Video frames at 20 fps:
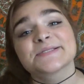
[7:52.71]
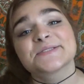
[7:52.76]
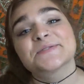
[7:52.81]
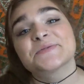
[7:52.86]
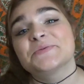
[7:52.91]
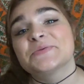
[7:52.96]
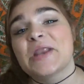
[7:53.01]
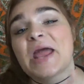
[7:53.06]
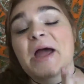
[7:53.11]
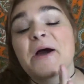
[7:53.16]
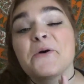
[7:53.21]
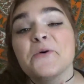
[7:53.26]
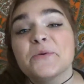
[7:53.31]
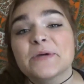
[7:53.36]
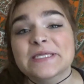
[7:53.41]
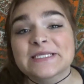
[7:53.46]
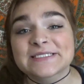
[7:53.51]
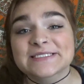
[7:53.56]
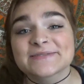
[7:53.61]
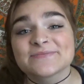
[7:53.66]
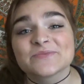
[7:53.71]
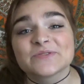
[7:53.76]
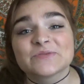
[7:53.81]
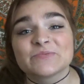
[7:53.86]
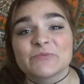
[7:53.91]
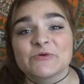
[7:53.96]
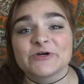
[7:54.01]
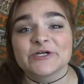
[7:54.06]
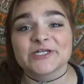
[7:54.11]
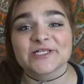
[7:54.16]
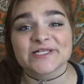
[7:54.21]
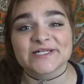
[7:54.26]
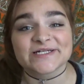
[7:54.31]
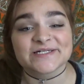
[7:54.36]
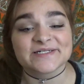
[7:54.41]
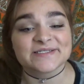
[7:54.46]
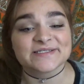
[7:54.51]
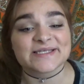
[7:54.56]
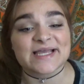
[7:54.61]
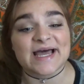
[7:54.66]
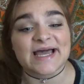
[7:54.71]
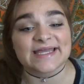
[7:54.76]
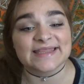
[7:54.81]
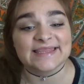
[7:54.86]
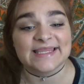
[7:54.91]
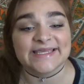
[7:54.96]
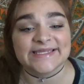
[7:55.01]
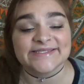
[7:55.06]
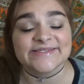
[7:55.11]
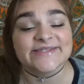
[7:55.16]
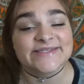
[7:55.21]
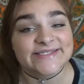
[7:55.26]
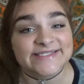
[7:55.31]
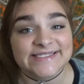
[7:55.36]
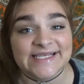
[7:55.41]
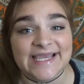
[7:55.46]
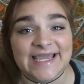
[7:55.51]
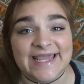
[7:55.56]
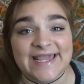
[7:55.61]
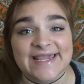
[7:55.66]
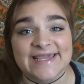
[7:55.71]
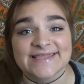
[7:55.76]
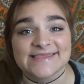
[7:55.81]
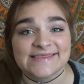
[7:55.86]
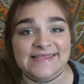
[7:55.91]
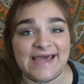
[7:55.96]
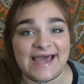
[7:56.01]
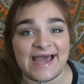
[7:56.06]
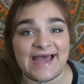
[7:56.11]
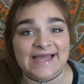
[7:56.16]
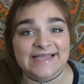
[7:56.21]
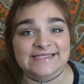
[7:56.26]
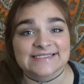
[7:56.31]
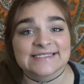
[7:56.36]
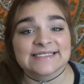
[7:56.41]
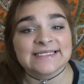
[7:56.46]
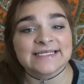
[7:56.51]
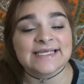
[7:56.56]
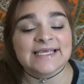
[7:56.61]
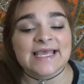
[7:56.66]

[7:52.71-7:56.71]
so now with some spoilers, I'd like to say that